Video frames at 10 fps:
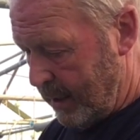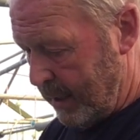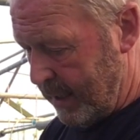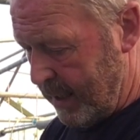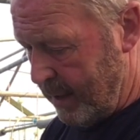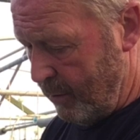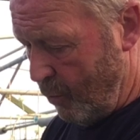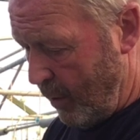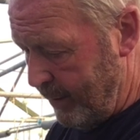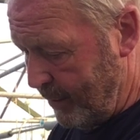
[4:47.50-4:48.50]
Uh,
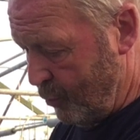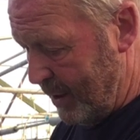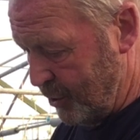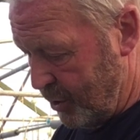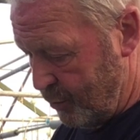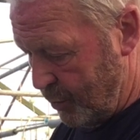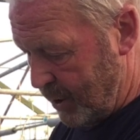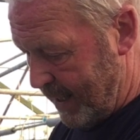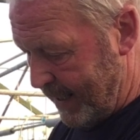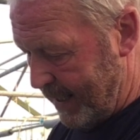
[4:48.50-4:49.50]
one of the questions which
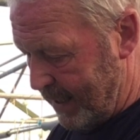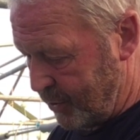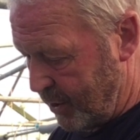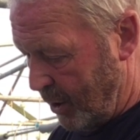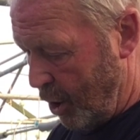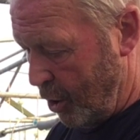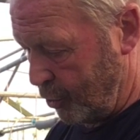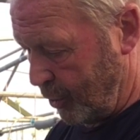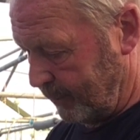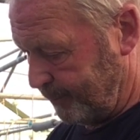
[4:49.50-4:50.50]
I get asked a lot,